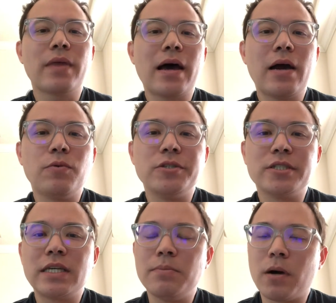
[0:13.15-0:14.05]
I would just
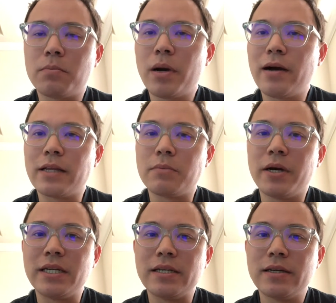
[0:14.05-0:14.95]
keep on piling
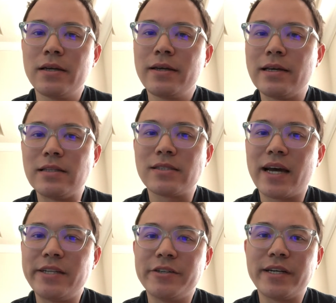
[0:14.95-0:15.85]
money
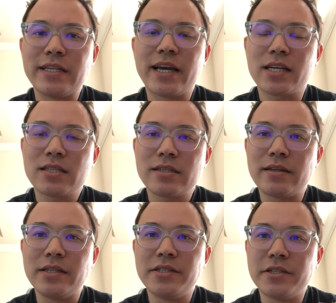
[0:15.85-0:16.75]
inside your index
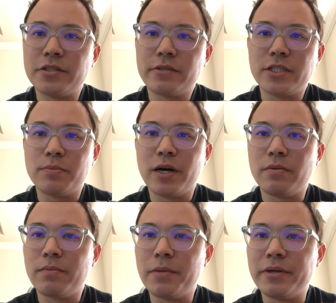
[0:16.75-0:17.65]
until you reach about
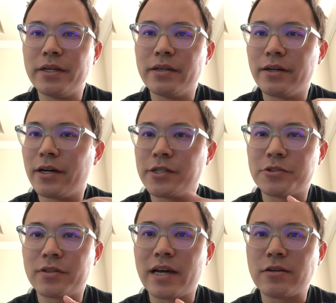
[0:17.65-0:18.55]
maybe
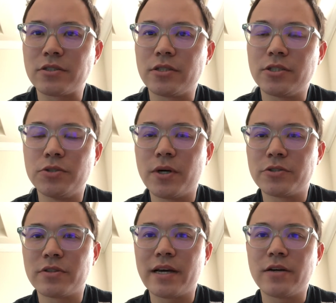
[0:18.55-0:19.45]
100,000 to
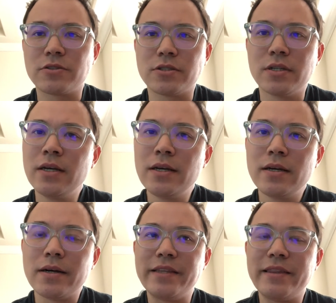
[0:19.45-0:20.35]
200,000
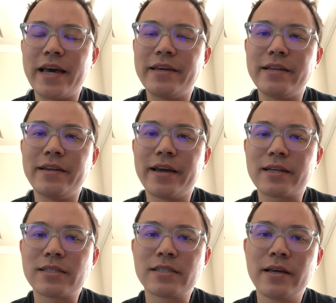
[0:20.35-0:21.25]
in that
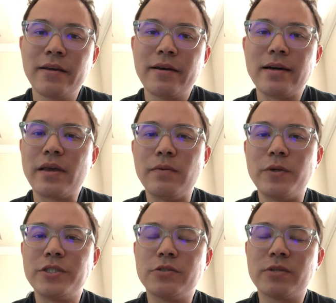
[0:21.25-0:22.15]
index. Uh, and
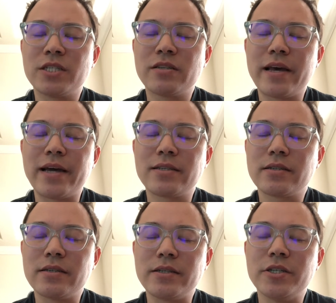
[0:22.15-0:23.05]
once you reach that,
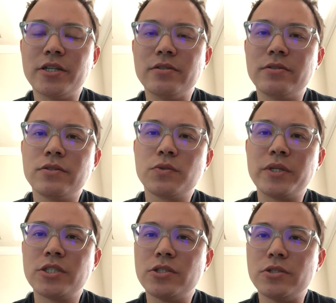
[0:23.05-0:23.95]
you could
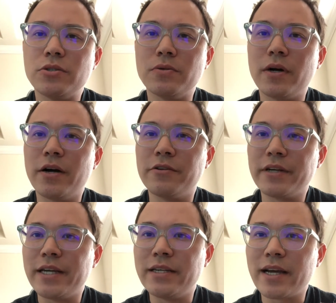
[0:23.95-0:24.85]
switch to other
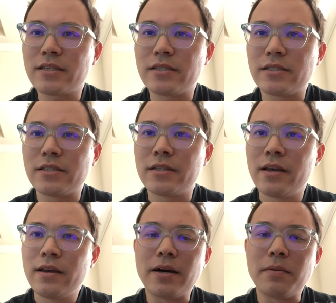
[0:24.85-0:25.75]
indexes.
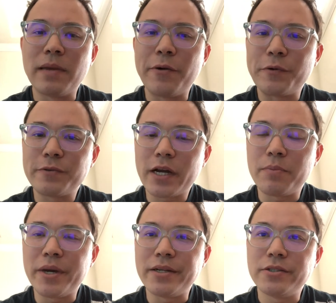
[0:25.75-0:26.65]
Um, I would
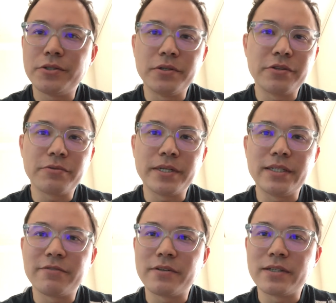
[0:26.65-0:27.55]
recommend two to three
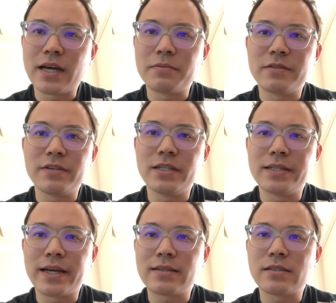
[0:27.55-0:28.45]
different types of
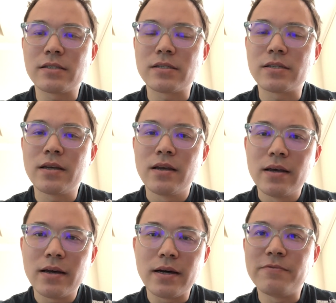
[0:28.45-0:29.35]
indexes
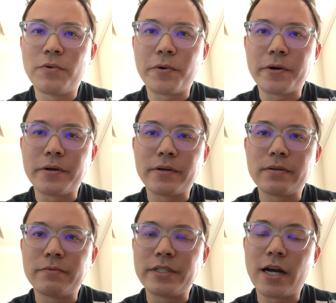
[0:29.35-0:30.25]
uh, for
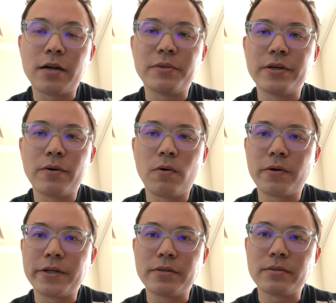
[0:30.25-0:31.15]
retirement
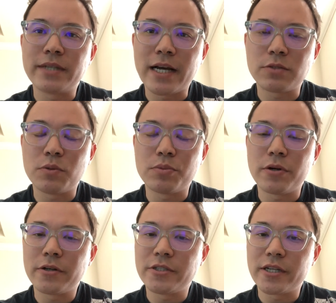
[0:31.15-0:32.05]
or your taxable
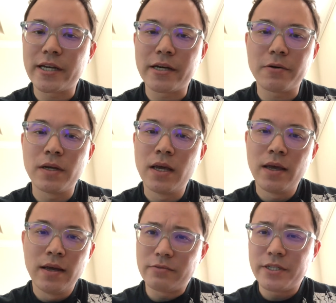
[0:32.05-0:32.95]
brokerage account.
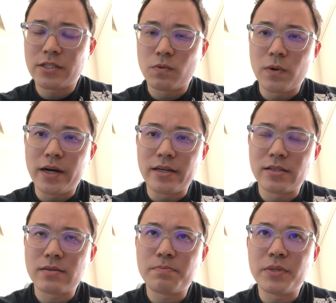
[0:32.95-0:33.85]
The reason why
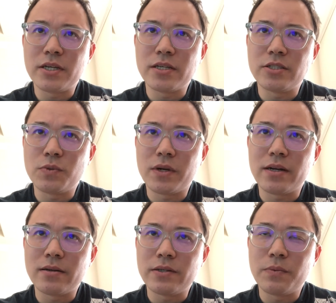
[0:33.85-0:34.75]
is because you
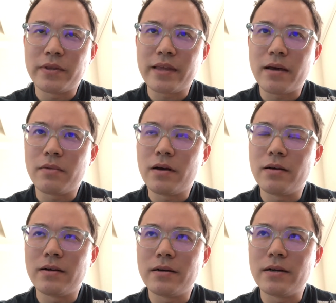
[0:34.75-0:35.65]
wanna you want that
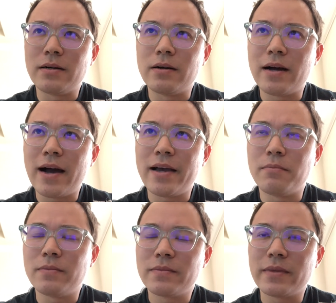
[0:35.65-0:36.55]
uh, high
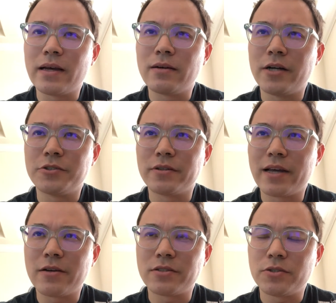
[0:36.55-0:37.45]
that hundred
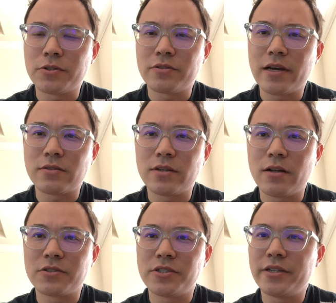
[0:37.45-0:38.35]
thousand, two hundred thousand
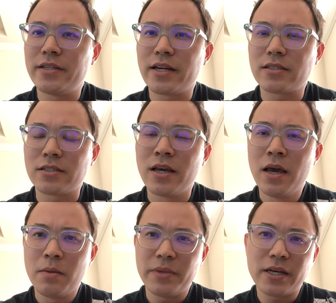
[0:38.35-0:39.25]
dollars in your indexes
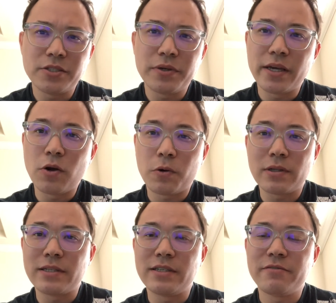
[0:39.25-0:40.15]
because you get
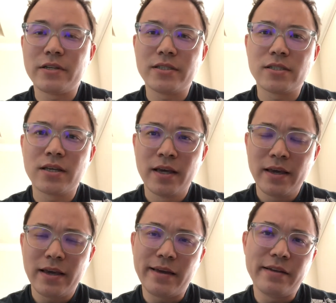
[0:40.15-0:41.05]
quarterly dividends.
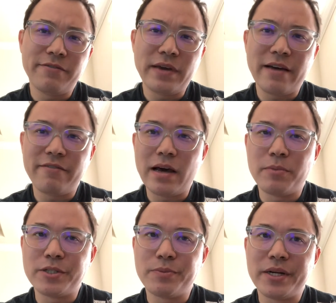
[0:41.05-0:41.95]
And if you have that
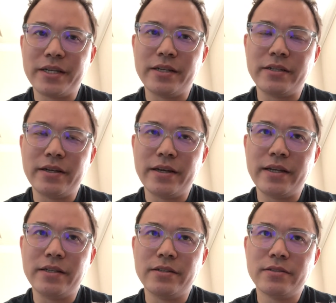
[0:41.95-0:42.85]
much money in,
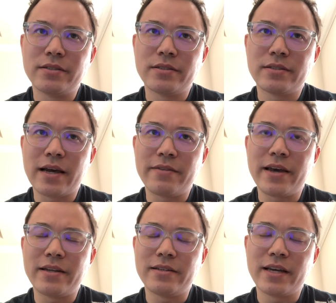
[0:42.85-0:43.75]
inside
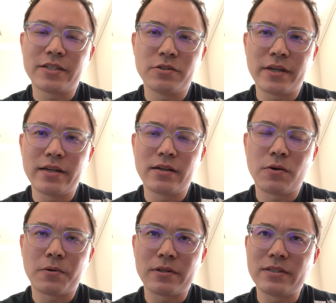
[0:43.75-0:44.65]
that index, you'll get a
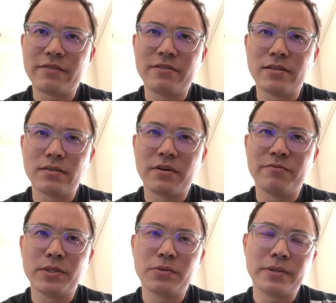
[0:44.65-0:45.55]
quarterly dividends of
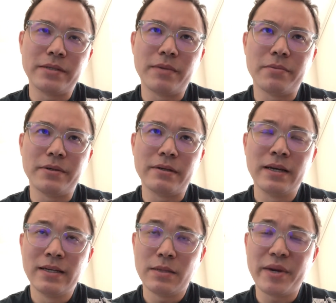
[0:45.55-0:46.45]
between maybe,
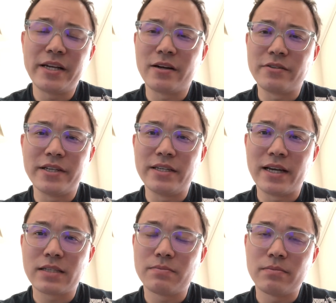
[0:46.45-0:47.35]
depending on the
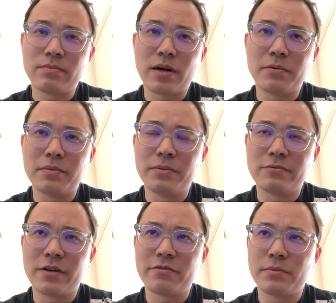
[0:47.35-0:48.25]
index, probably
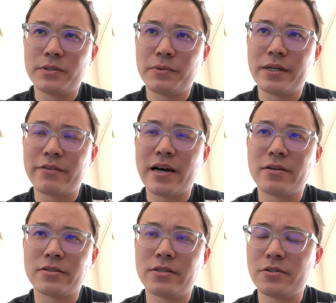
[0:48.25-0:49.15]
roughly between a
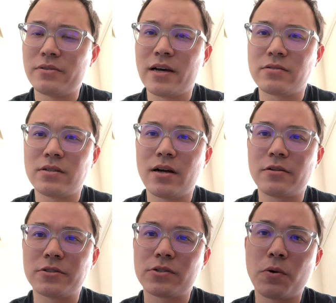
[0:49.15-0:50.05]
thousand to two thousand
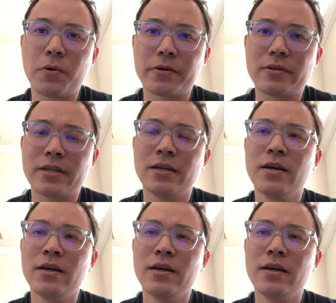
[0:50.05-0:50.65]
dollars quarterly.